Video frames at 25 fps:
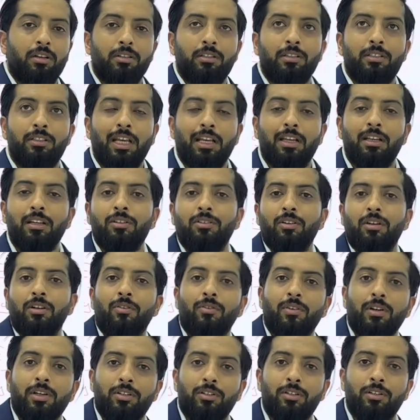second
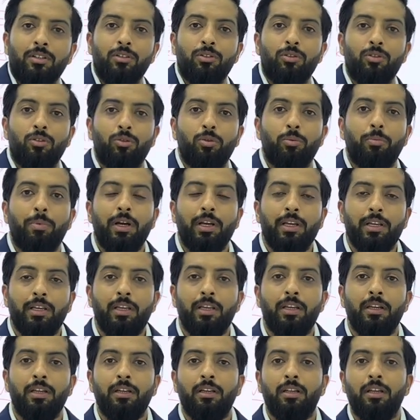generation Dubai
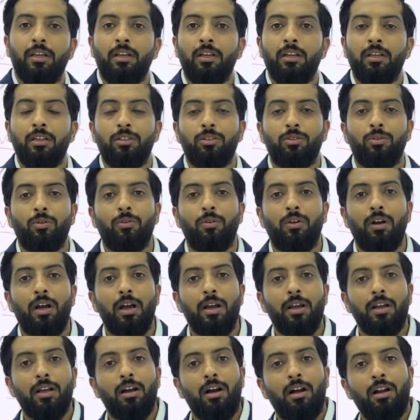kid so
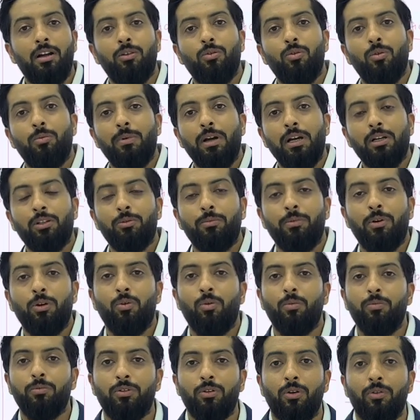I can't go back to my
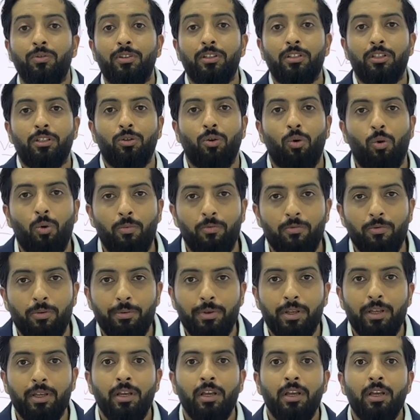hometown this is home for
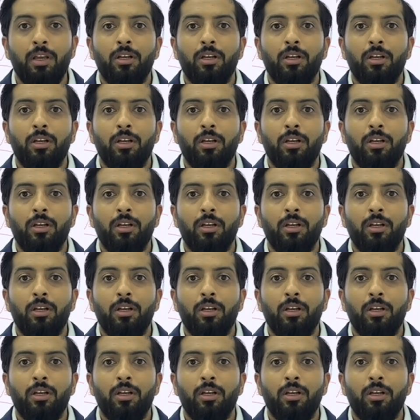me